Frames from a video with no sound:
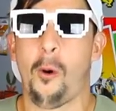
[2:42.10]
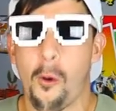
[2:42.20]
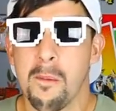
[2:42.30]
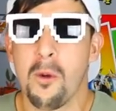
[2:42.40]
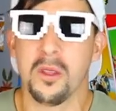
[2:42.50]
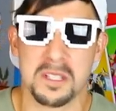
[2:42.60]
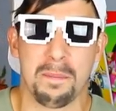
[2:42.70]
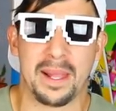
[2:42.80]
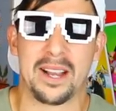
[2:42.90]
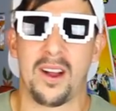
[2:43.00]
or
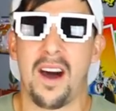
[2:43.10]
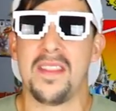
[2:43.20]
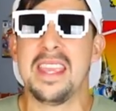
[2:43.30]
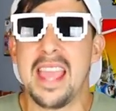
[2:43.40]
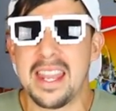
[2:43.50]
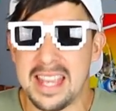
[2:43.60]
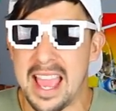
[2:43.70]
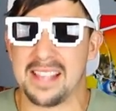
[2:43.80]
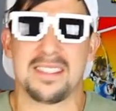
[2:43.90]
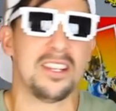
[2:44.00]
multiplayer on the N E
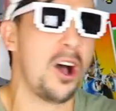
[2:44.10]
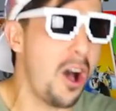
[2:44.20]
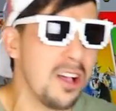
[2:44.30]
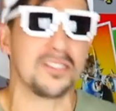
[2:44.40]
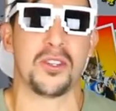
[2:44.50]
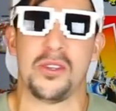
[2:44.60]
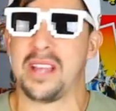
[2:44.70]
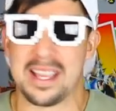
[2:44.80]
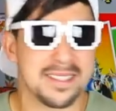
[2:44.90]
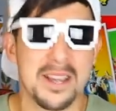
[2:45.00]
S. And also, you
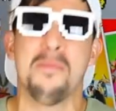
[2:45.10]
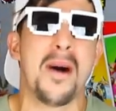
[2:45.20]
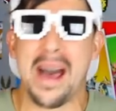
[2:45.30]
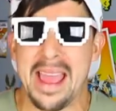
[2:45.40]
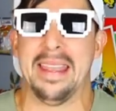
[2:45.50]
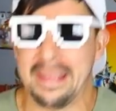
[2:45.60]
guys, come on,